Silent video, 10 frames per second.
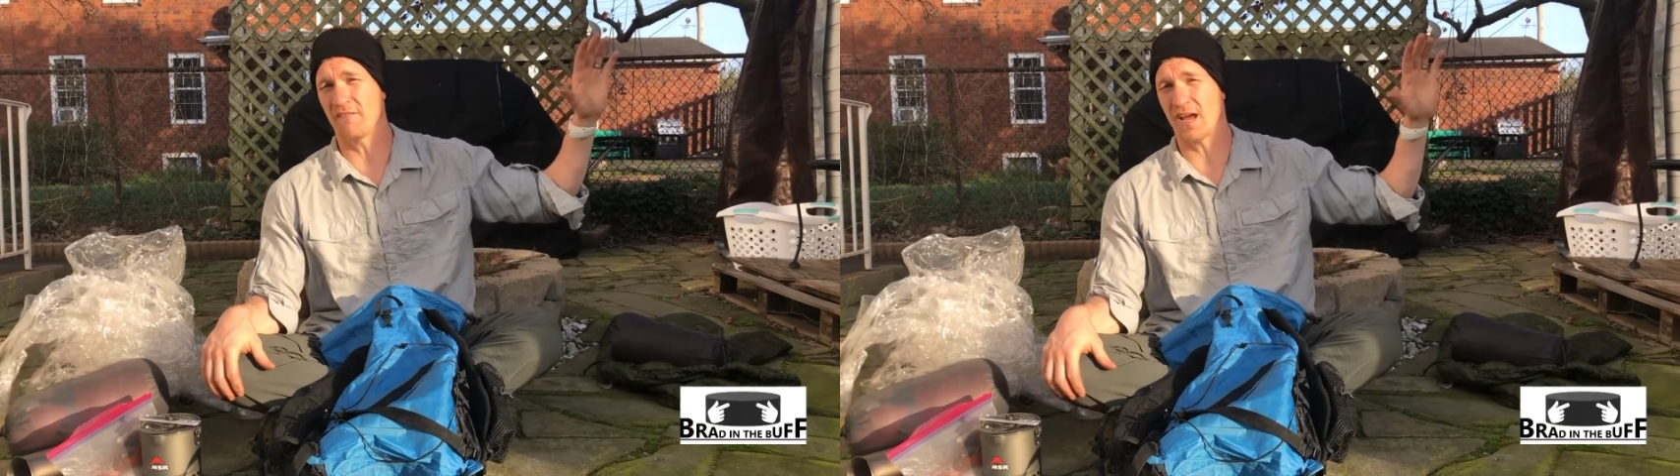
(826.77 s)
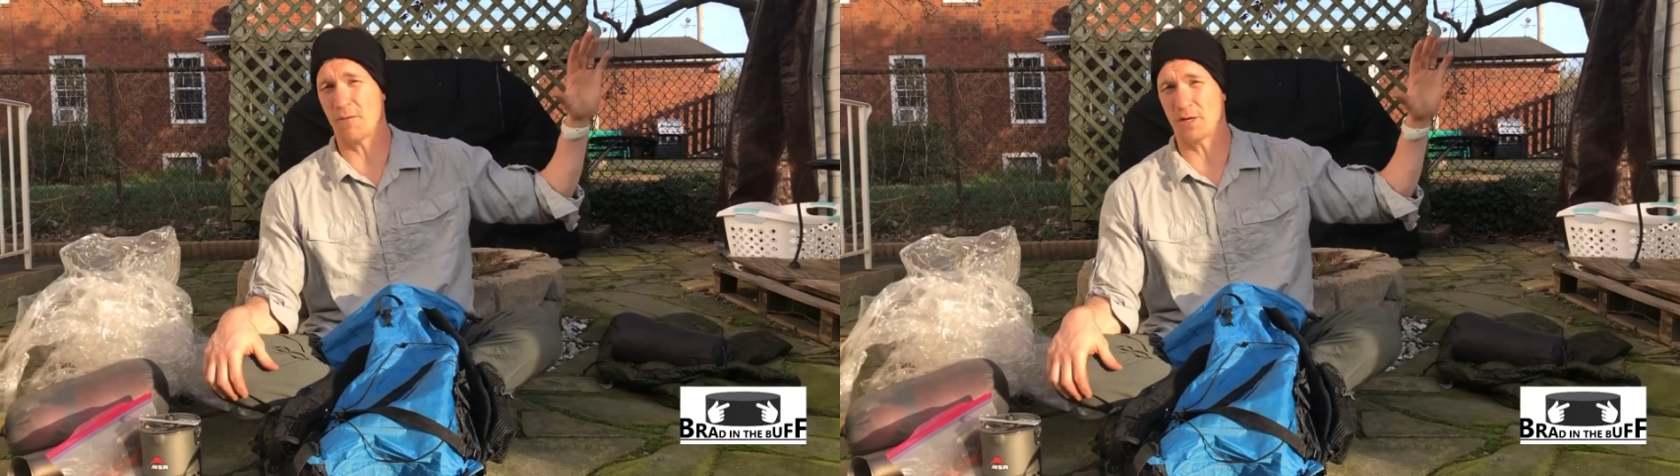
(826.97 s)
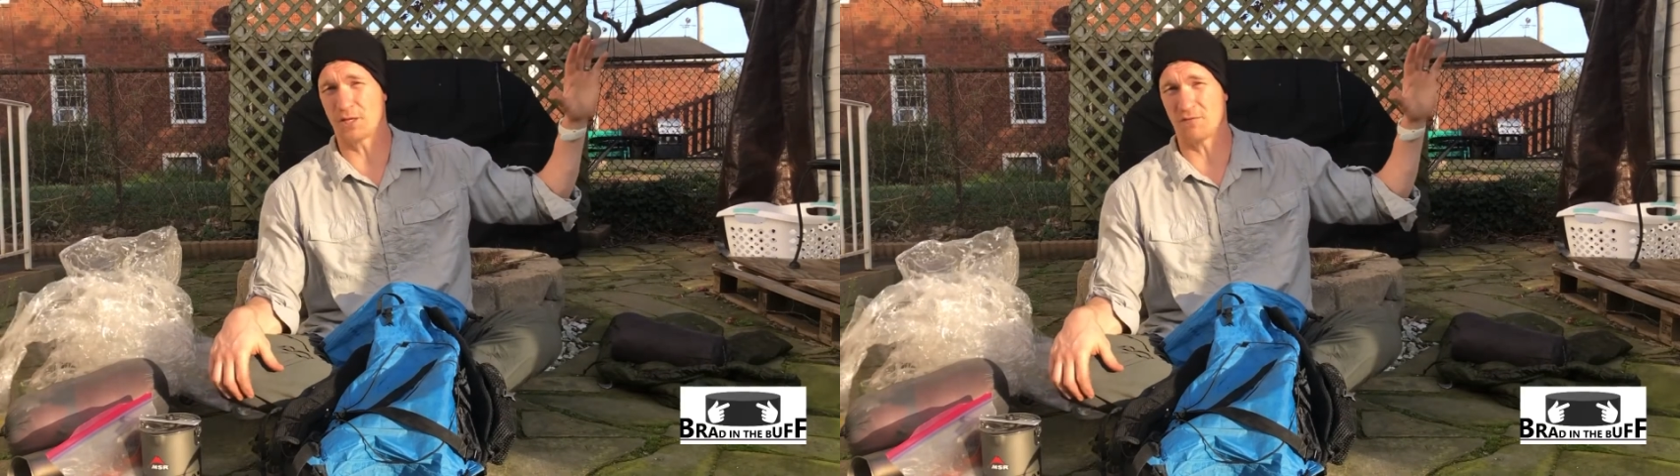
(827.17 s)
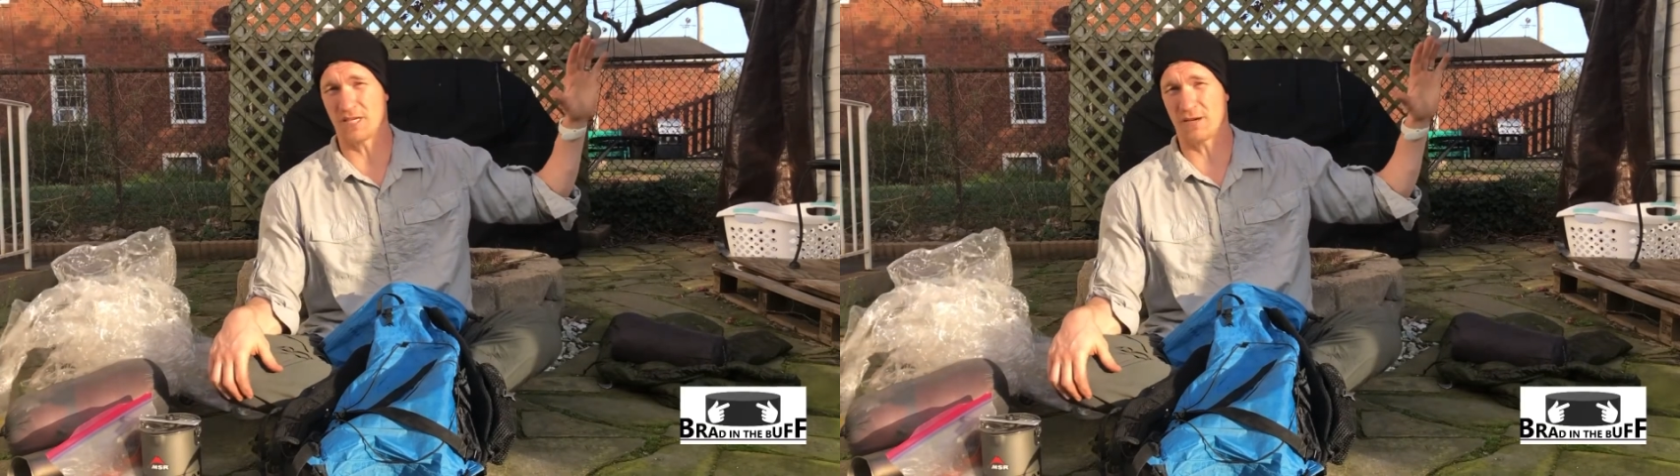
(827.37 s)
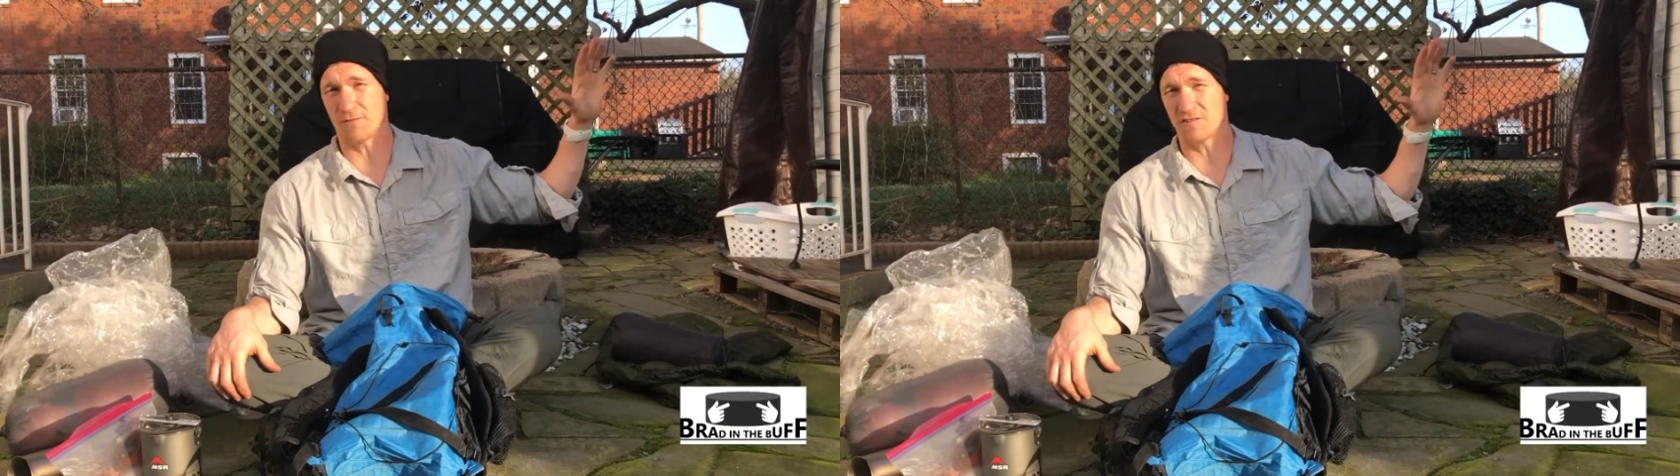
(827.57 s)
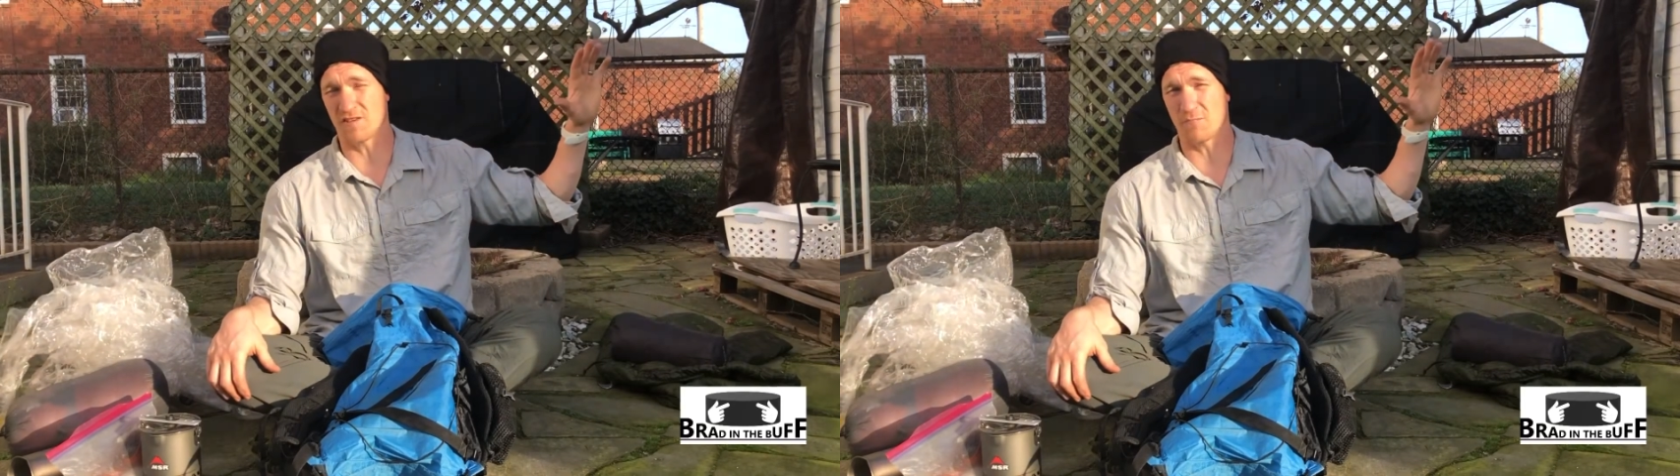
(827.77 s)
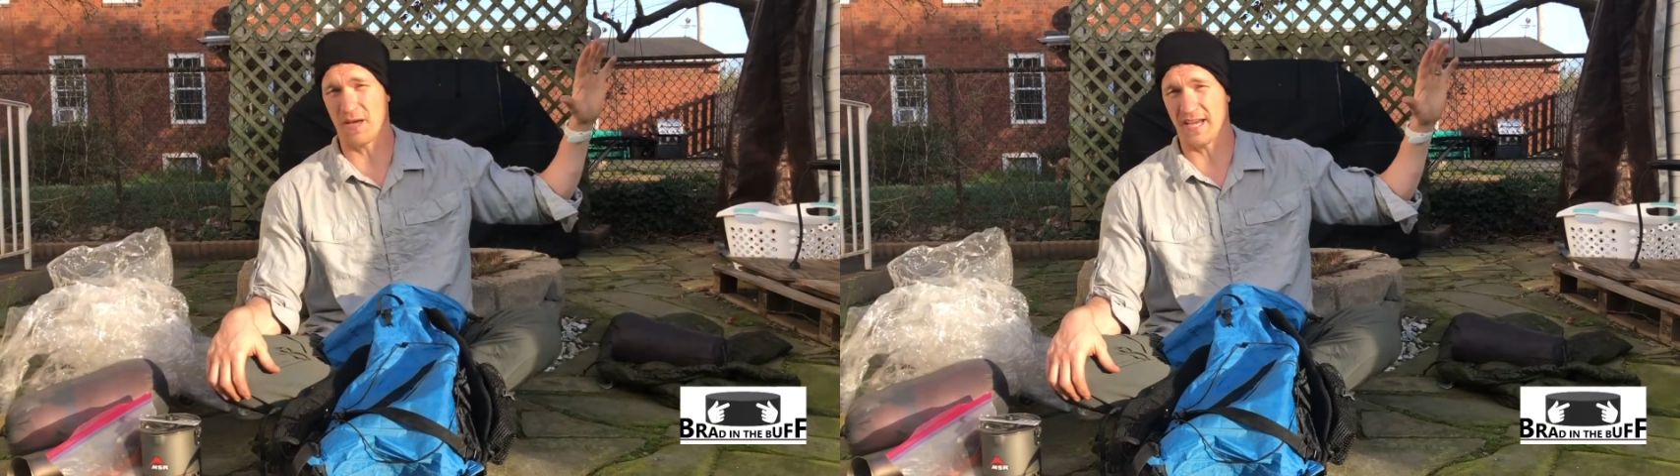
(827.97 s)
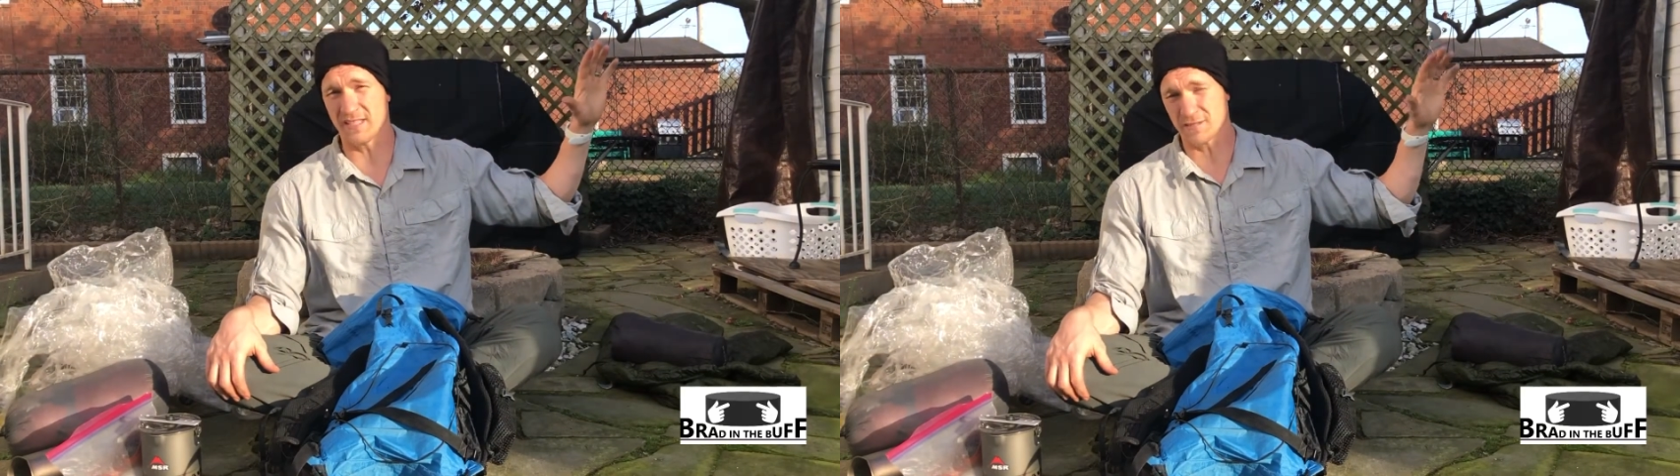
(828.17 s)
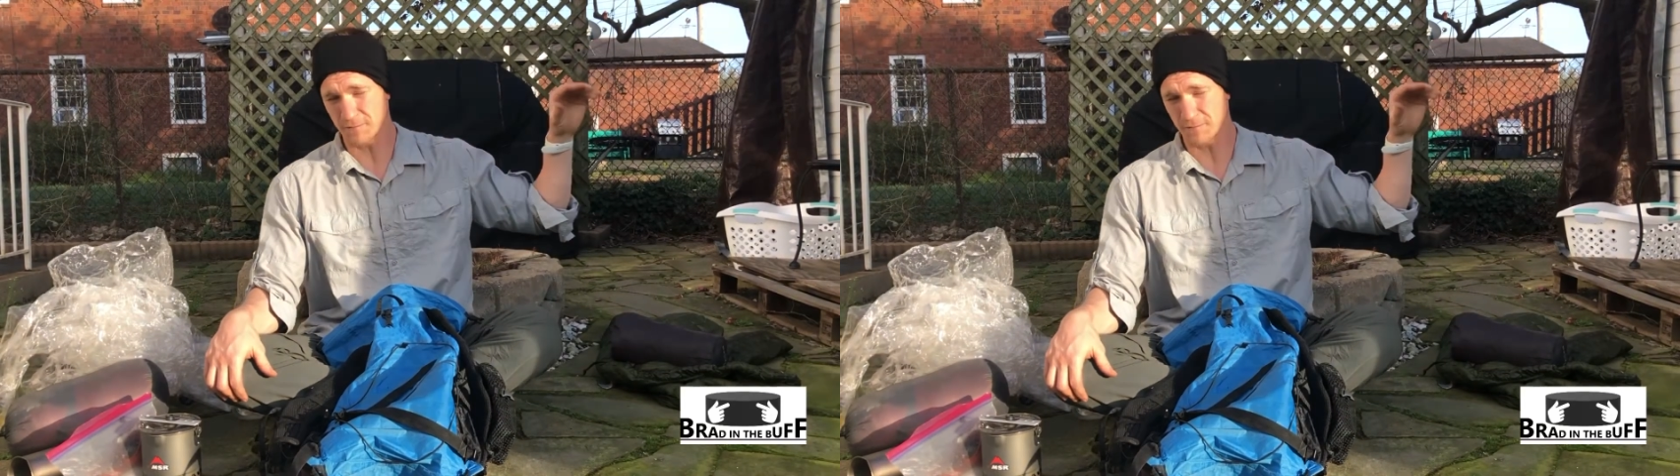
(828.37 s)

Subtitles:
how much of a difference it makes.